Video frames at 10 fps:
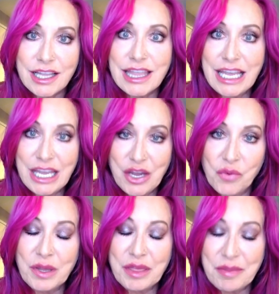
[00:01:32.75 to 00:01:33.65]
thing
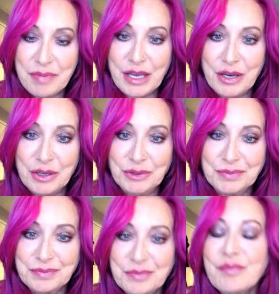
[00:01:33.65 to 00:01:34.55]
with Bill.
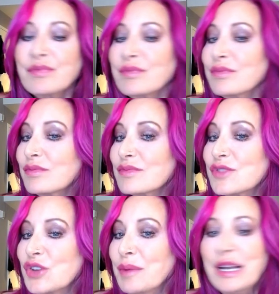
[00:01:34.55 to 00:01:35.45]

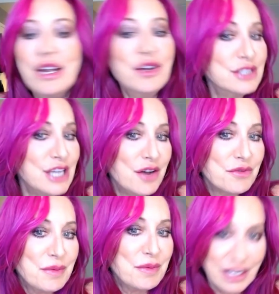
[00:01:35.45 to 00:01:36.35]
So I'm in a hotel
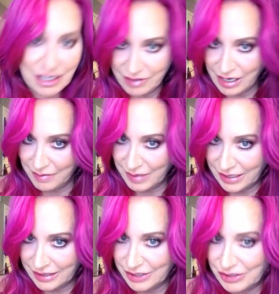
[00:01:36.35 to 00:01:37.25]
room. I thought, you know what? I'm
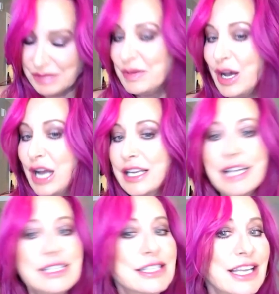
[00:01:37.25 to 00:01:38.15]
going to do some
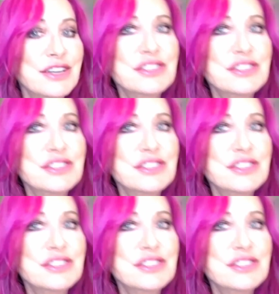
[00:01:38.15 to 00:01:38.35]
podcasting here.